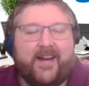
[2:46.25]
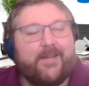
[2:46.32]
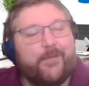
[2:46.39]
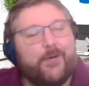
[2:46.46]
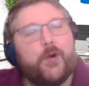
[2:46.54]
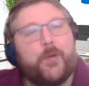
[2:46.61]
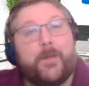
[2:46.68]
It's
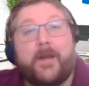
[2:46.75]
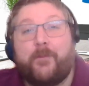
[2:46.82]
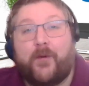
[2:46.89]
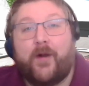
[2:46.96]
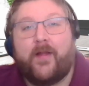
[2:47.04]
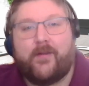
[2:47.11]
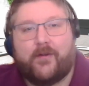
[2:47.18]
a little big
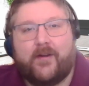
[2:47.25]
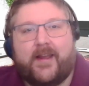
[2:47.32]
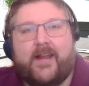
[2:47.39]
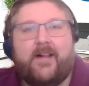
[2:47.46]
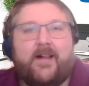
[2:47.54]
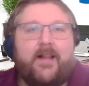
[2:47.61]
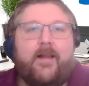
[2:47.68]

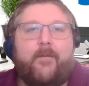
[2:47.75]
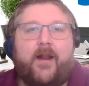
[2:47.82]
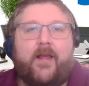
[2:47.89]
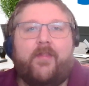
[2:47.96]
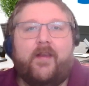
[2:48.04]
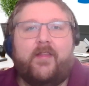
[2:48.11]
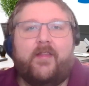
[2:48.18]
brothery, but
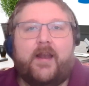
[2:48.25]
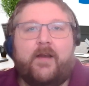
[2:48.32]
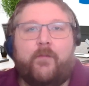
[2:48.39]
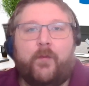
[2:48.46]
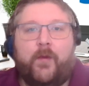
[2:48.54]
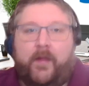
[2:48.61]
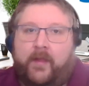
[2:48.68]
I think that
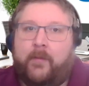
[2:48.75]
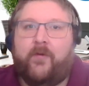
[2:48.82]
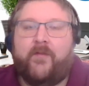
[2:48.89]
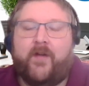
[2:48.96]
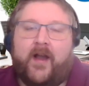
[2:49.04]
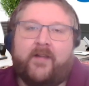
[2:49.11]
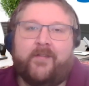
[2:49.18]
it really
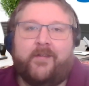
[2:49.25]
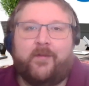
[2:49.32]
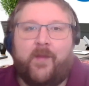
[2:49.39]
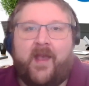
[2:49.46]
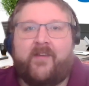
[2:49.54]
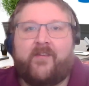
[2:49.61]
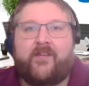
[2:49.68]
provides you
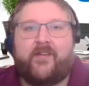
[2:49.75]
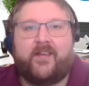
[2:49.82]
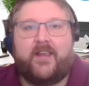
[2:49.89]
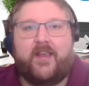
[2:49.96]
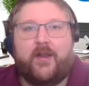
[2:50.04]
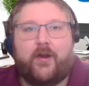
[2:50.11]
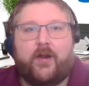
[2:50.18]
some extra
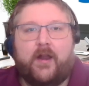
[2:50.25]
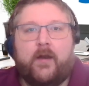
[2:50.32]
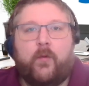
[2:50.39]
security.